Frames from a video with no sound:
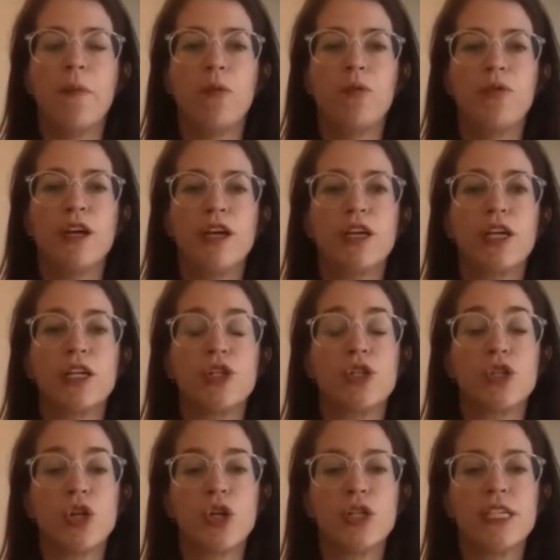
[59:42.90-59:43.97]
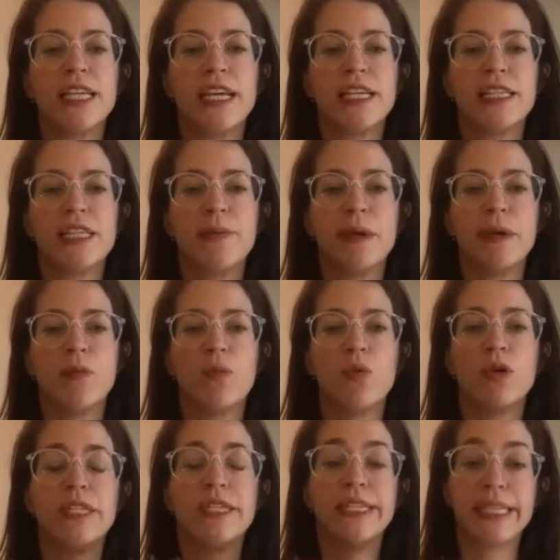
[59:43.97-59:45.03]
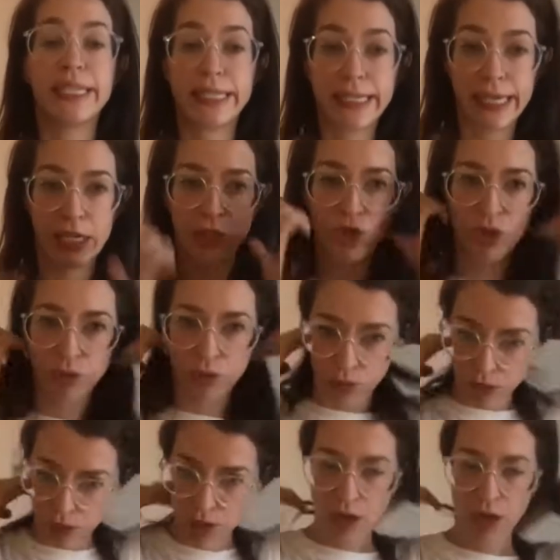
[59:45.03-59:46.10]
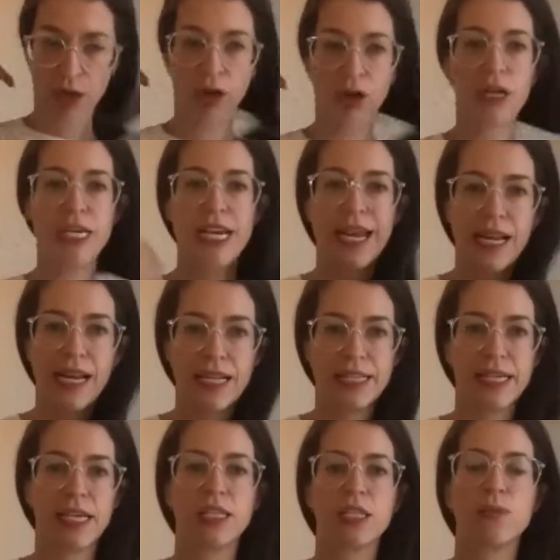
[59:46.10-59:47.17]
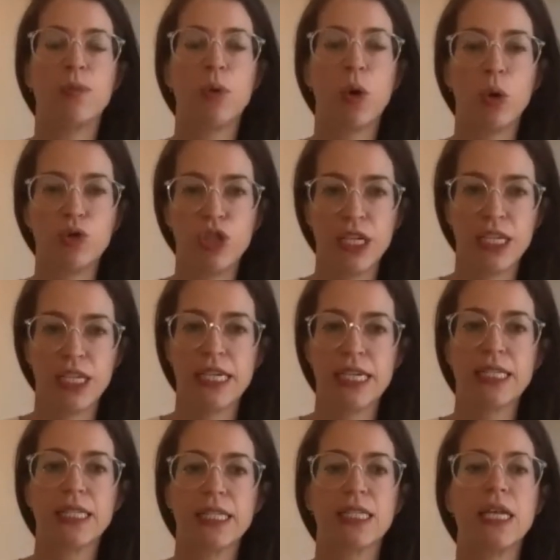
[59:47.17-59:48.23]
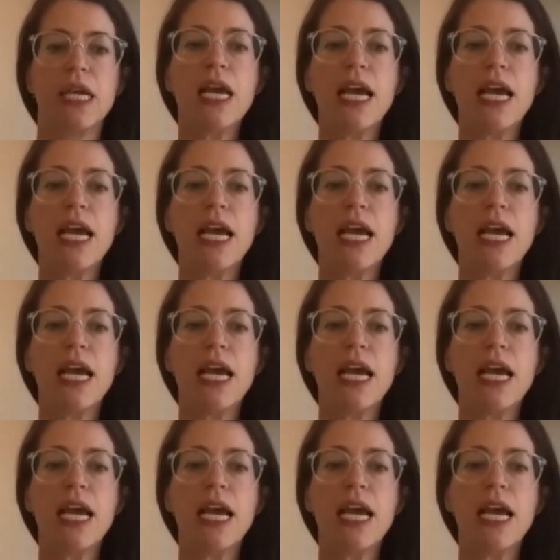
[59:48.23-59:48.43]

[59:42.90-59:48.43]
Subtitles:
the concern tends to be more disc issues, herniated discs, bulging discs,